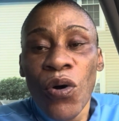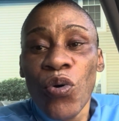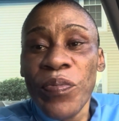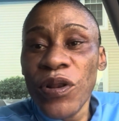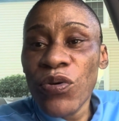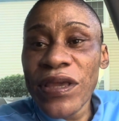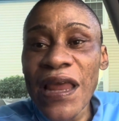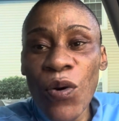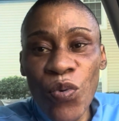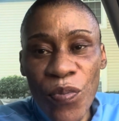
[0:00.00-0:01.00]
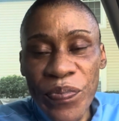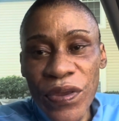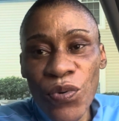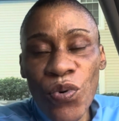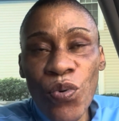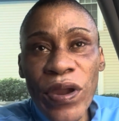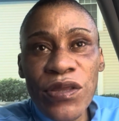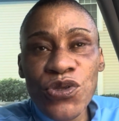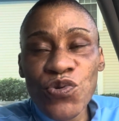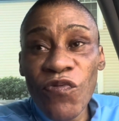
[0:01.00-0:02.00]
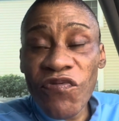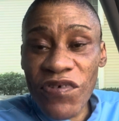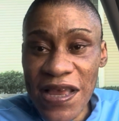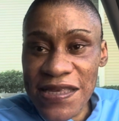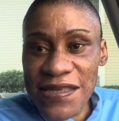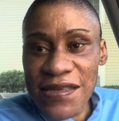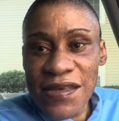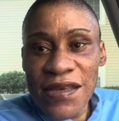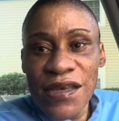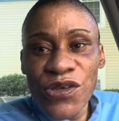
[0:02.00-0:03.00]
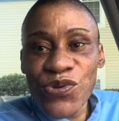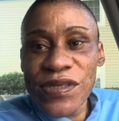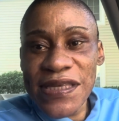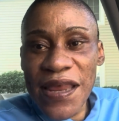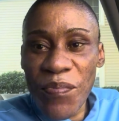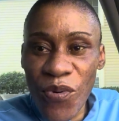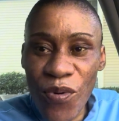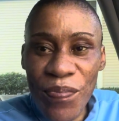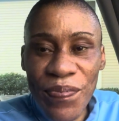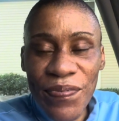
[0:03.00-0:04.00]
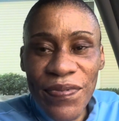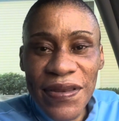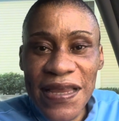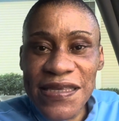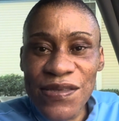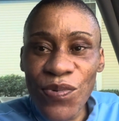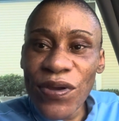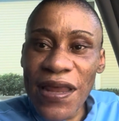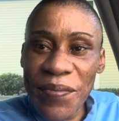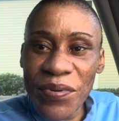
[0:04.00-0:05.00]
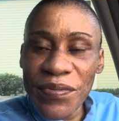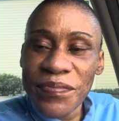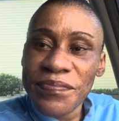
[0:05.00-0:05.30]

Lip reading: We'll be looking at Whoopi, who went to France to see the Pope. Let's see what happened.